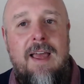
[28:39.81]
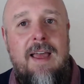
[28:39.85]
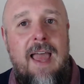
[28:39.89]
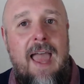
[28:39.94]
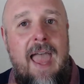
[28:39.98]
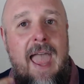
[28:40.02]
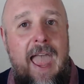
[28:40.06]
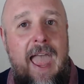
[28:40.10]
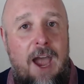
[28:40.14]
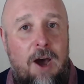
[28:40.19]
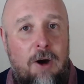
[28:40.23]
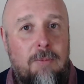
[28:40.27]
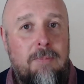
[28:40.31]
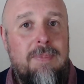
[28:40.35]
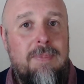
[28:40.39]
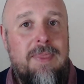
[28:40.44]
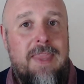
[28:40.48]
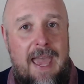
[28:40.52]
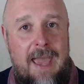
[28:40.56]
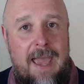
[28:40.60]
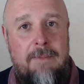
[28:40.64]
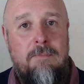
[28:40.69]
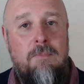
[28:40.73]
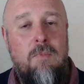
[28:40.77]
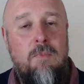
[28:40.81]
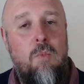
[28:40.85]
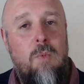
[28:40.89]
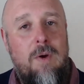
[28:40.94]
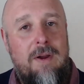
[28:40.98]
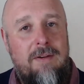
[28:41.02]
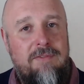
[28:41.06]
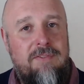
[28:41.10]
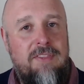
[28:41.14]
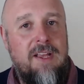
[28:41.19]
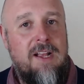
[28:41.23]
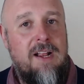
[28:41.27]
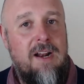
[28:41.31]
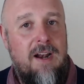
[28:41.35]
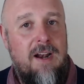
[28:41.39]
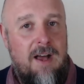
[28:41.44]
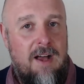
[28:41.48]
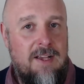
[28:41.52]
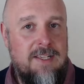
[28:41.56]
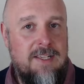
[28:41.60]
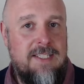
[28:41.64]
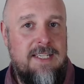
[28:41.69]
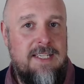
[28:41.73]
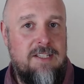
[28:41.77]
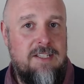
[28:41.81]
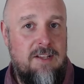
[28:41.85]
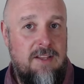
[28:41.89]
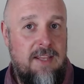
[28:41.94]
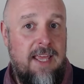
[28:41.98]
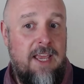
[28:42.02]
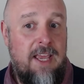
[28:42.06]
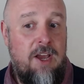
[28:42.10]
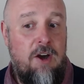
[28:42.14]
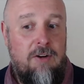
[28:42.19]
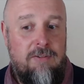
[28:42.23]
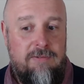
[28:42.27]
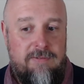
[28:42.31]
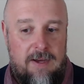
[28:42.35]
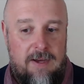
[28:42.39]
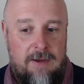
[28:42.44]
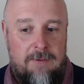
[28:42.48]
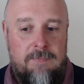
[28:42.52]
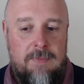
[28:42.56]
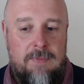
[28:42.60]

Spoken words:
help them with the classes that they offer.